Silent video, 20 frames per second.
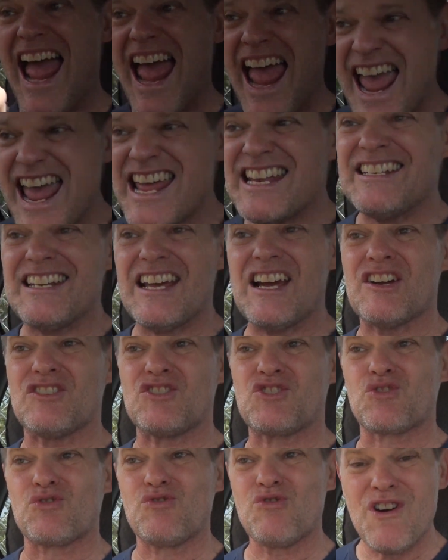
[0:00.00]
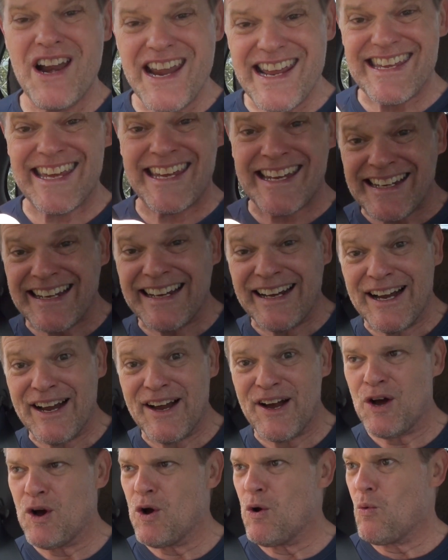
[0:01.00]
and a drink?
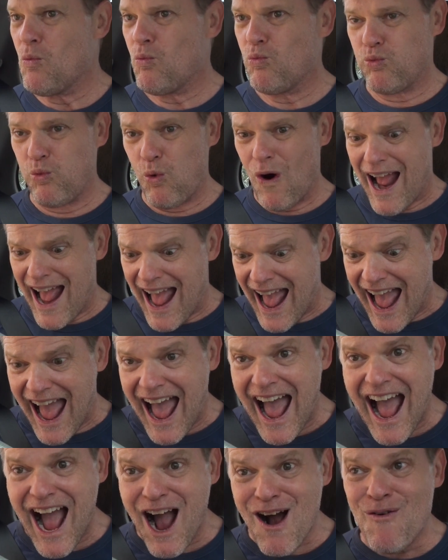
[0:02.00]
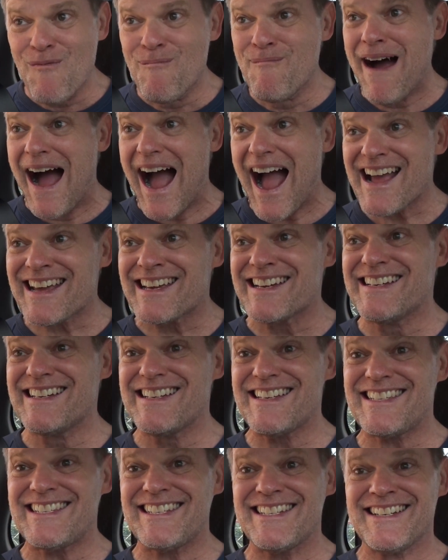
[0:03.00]
Wow,
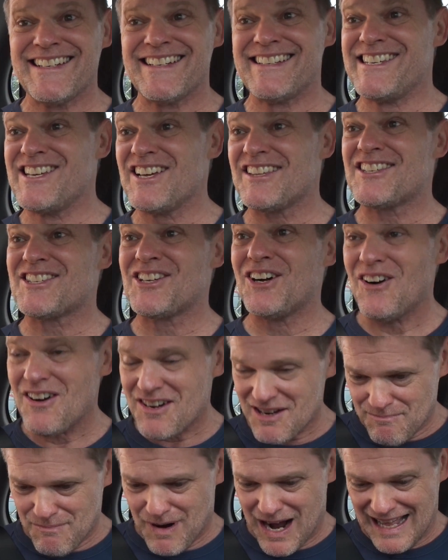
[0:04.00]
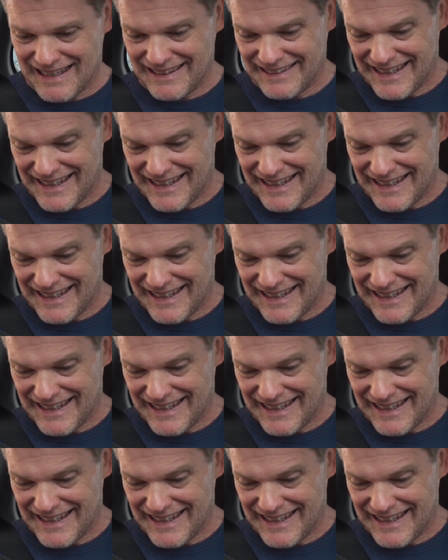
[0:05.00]
Maccas, you're talking my